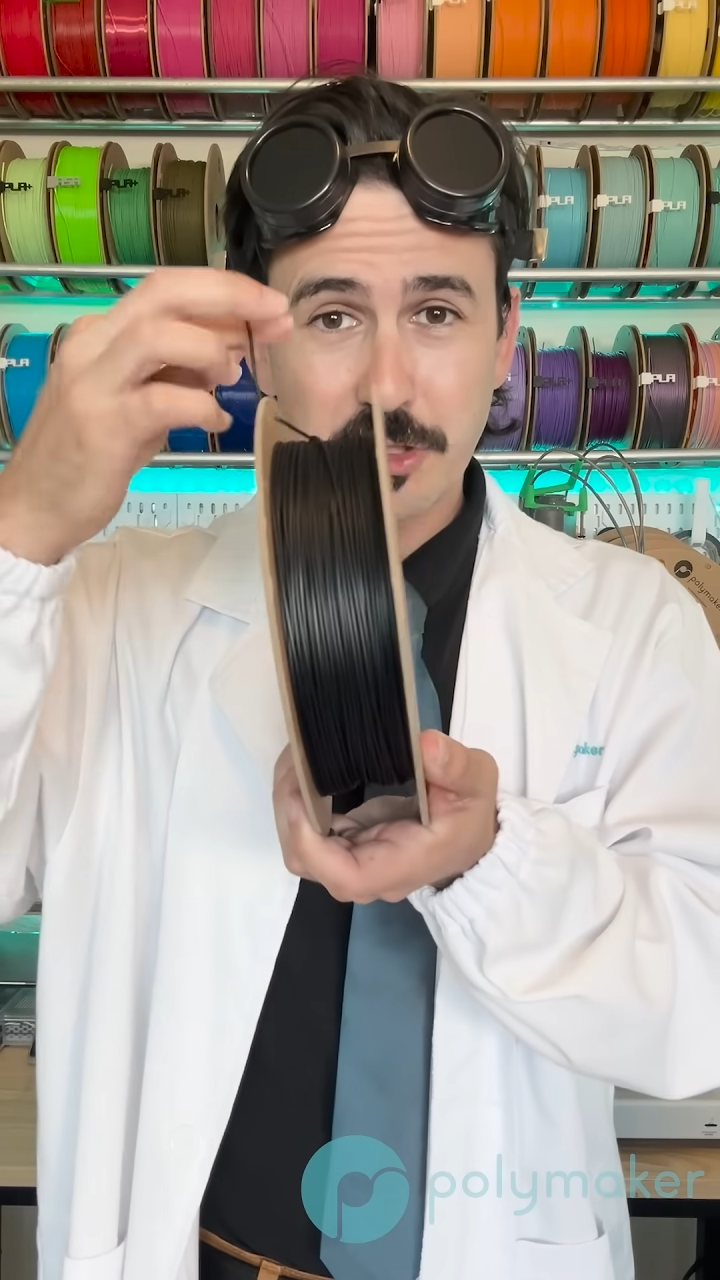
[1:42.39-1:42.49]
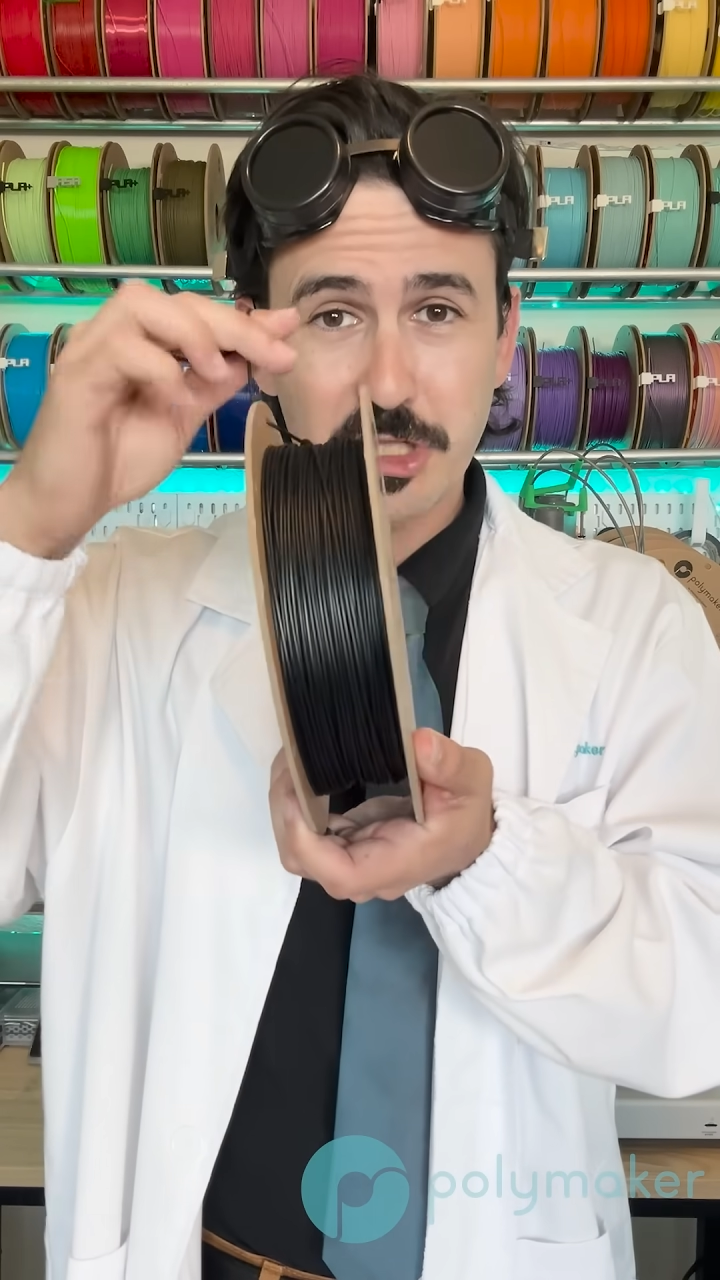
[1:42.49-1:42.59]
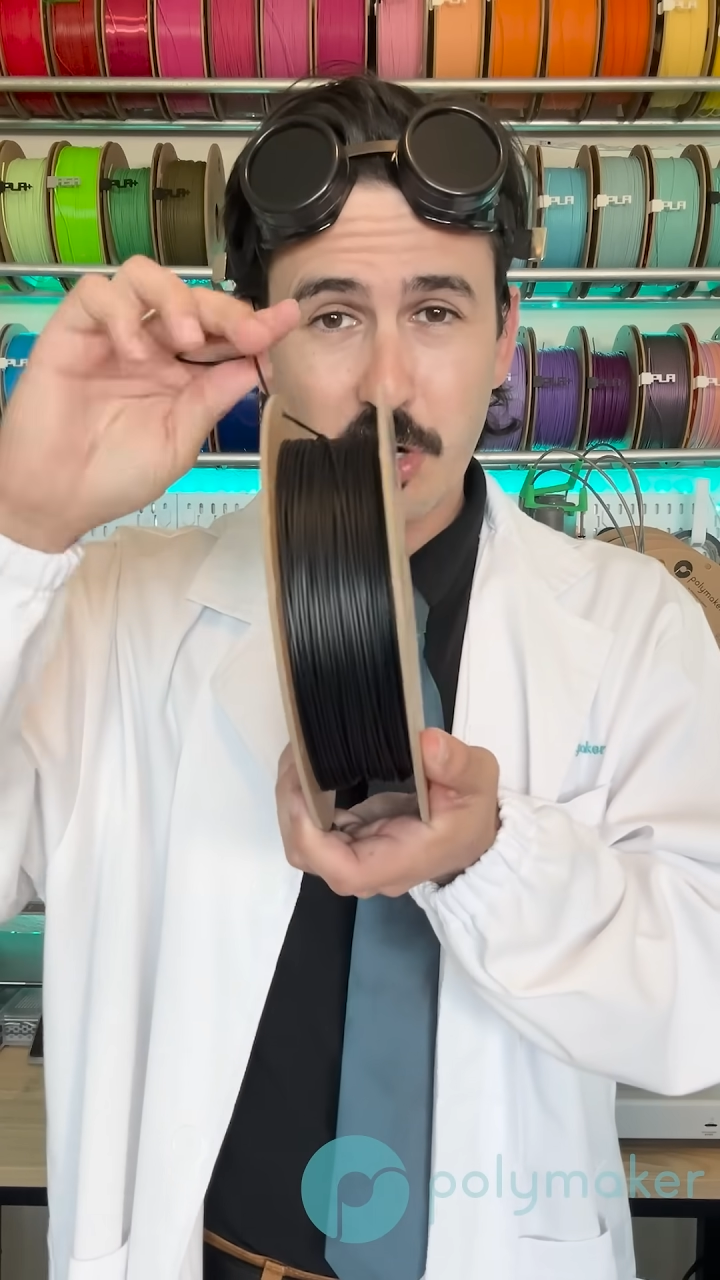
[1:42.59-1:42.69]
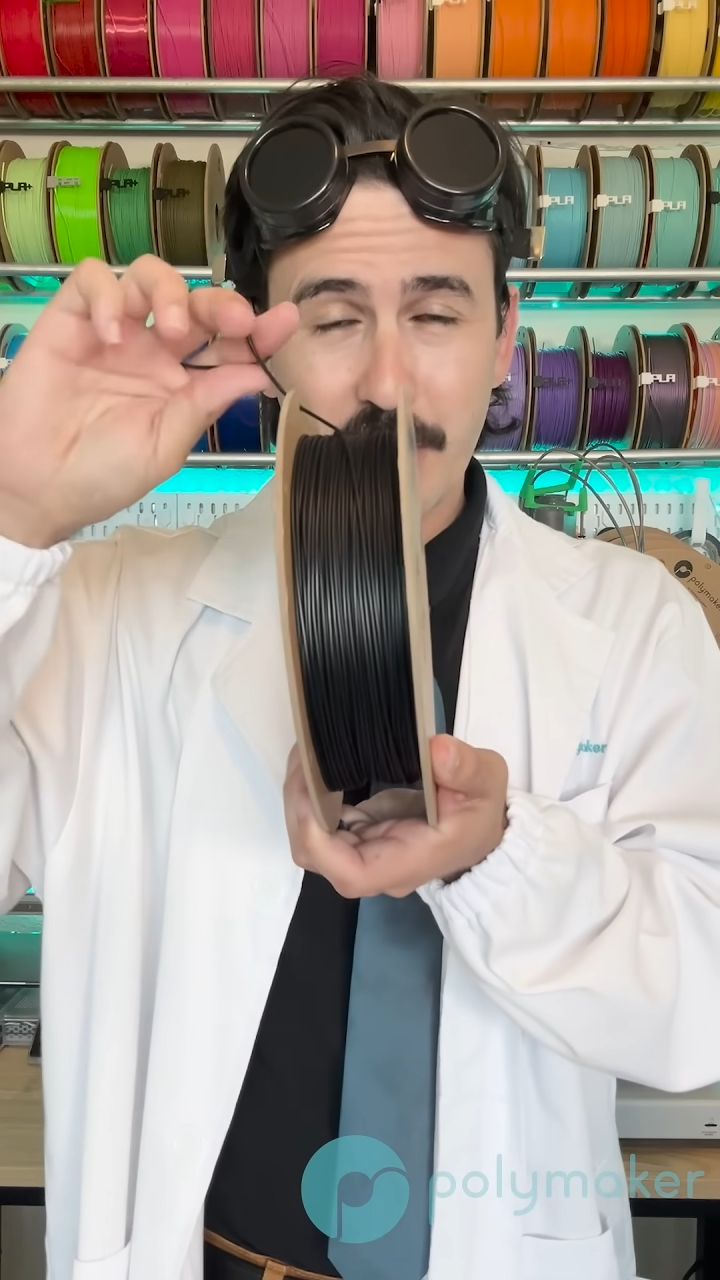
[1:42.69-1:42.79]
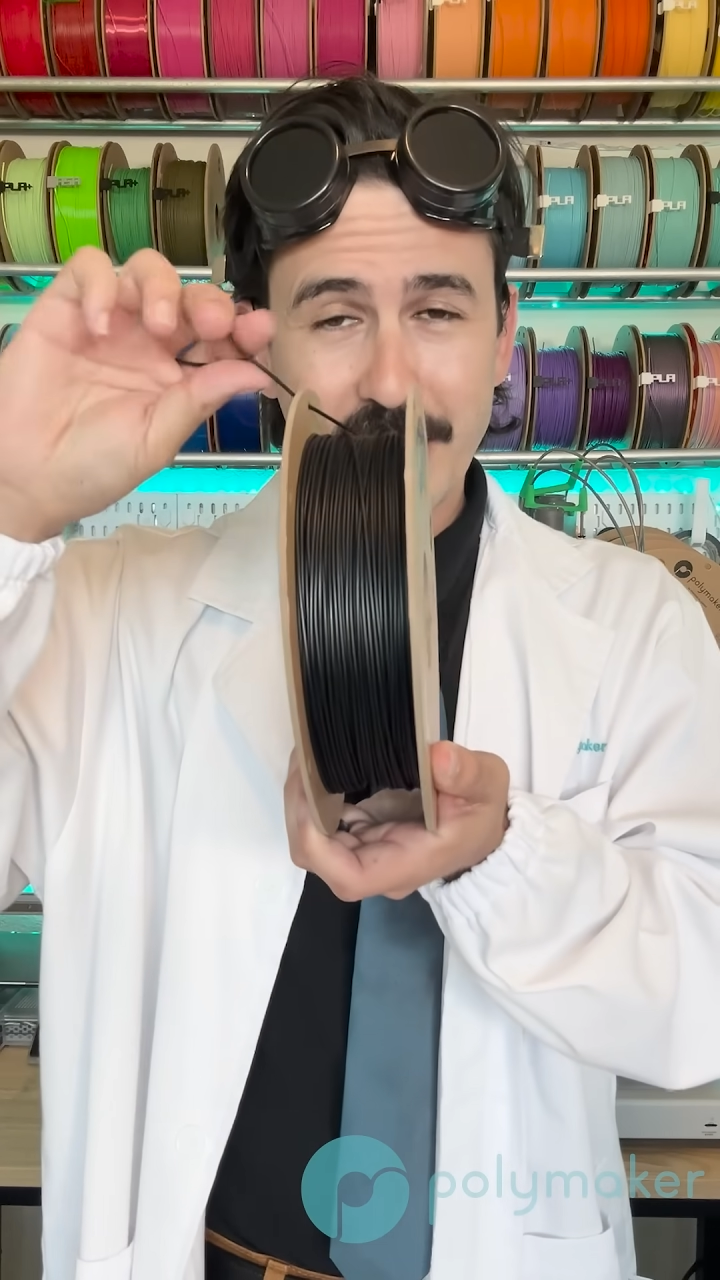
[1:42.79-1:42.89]
to
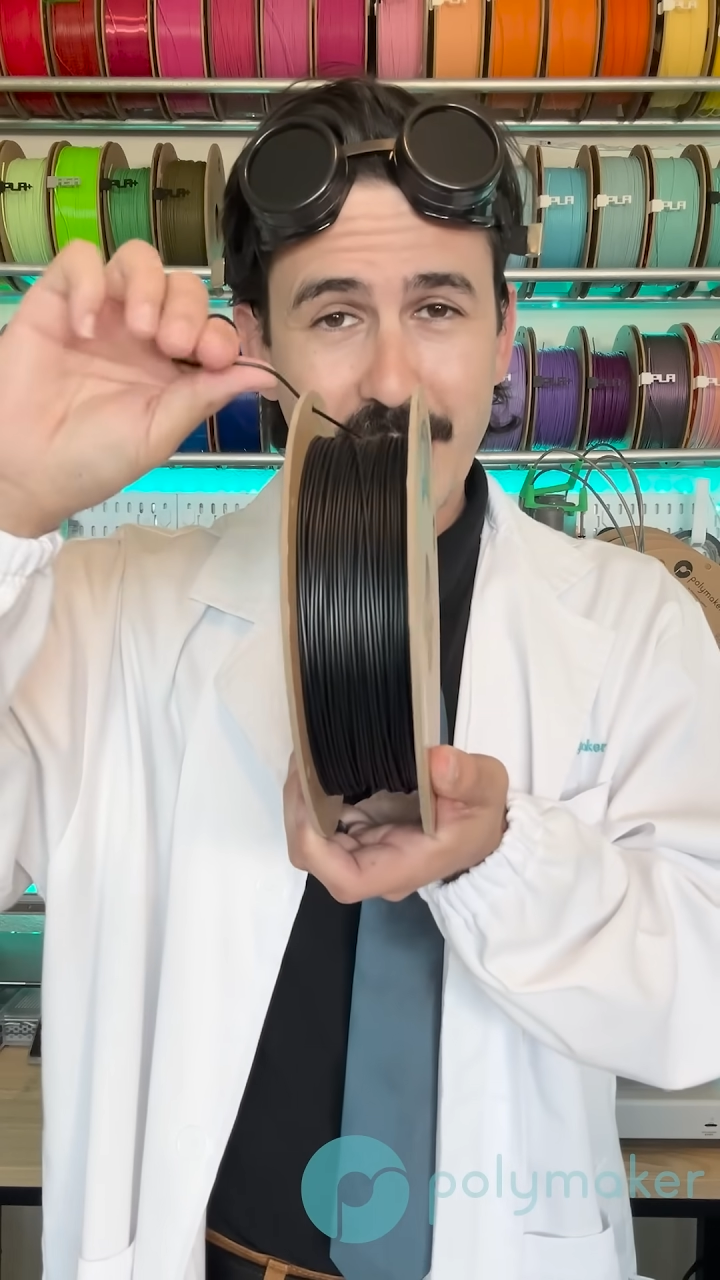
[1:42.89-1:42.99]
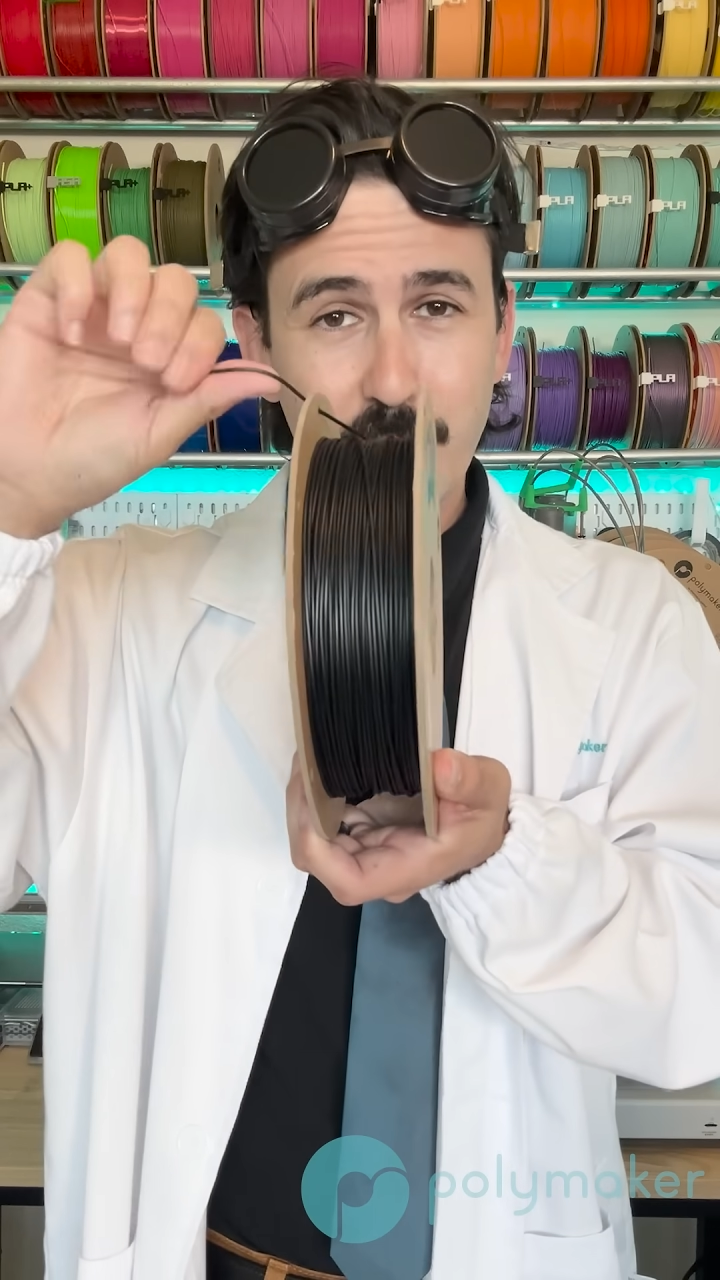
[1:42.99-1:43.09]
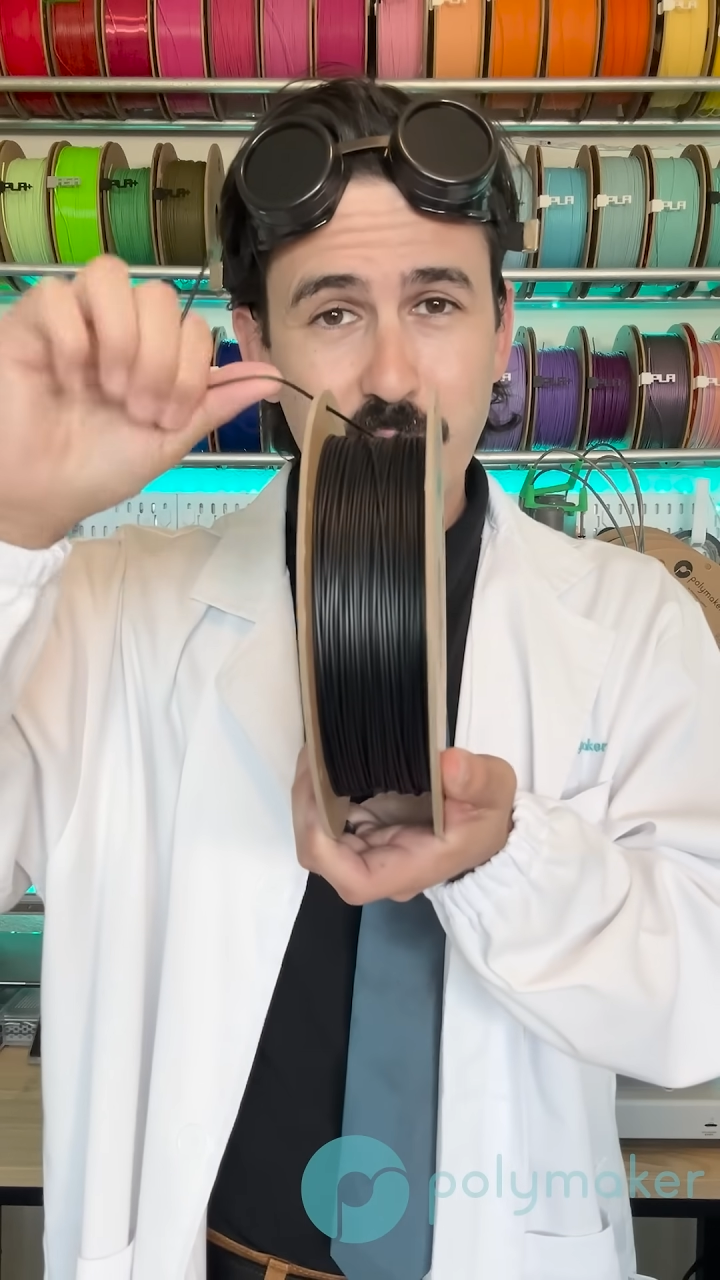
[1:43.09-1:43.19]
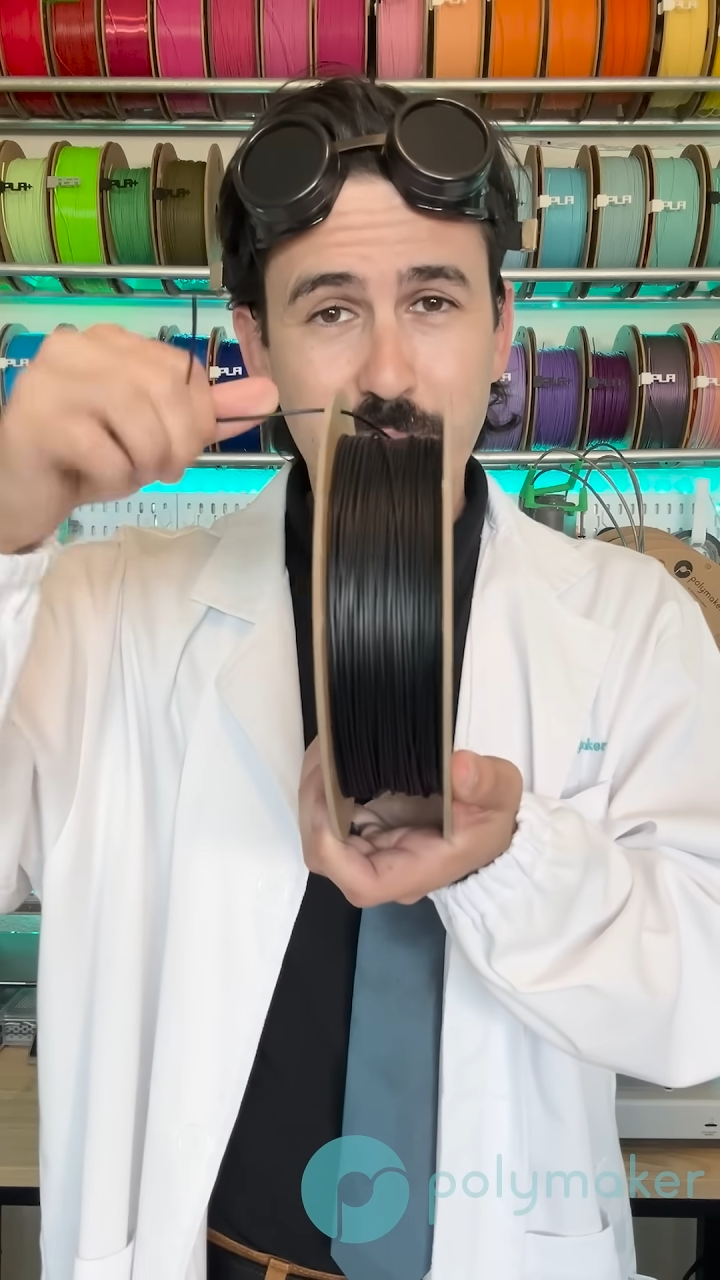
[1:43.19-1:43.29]
show on camera,